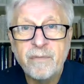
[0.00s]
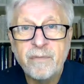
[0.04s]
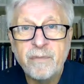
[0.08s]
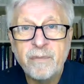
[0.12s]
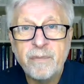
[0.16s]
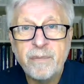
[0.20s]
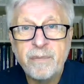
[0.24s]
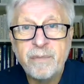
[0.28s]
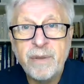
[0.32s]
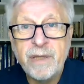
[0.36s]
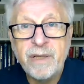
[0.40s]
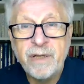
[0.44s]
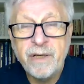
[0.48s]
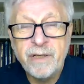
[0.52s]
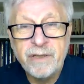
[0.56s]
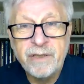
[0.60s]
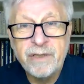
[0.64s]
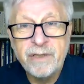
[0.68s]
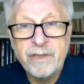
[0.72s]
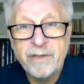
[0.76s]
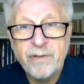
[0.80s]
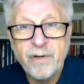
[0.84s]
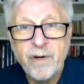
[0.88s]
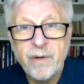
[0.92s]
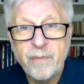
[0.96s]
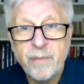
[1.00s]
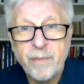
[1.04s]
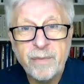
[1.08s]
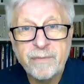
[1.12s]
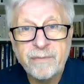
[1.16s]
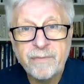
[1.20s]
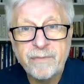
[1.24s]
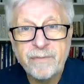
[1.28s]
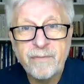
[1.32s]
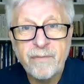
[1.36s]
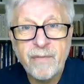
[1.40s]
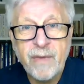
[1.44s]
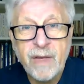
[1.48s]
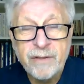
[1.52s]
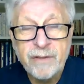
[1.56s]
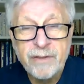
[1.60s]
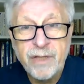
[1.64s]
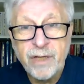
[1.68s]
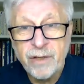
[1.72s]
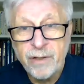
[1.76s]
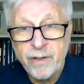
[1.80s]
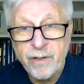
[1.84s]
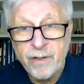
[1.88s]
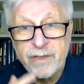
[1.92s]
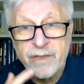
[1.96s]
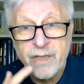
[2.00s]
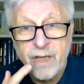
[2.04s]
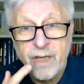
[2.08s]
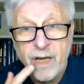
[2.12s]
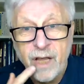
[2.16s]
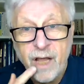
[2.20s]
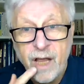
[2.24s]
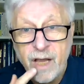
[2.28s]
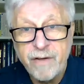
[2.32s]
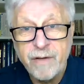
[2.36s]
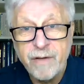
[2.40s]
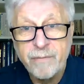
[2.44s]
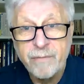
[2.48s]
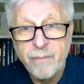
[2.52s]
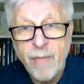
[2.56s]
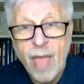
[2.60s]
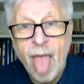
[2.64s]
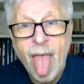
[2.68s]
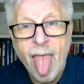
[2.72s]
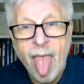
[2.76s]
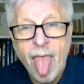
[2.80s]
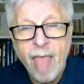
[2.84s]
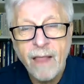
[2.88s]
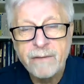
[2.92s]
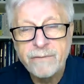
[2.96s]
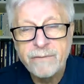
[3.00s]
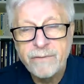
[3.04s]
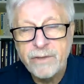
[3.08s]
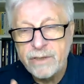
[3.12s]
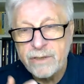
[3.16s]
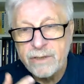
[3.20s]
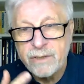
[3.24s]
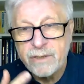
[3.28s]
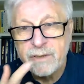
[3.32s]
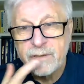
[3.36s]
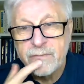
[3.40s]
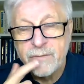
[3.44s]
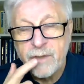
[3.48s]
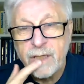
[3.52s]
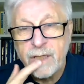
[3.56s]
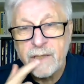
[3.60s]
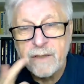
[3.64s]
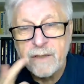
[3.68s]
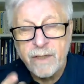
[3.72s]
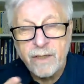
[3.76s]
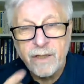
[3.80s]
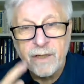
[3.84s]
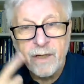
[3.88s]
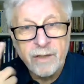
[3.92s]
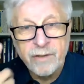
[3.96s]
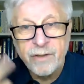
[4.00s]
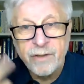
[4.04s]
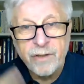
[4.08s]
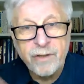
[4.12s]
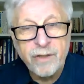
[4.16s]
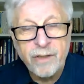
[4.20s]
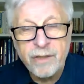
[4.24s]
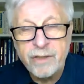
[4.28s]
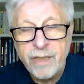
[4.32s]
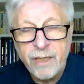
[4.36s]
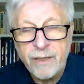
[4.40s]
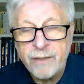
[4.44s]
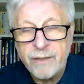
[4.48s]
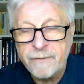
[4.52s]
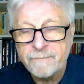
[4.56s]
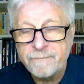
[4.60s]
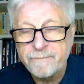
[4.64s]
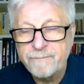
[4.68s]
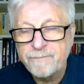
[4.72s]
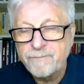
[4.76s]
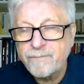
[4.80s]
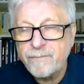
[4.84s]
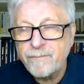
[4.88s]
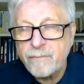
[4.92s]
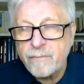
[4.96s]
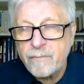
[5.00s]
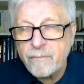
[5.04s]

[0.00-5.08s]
uh, pH strip and check your saliva, just right there under the tongue.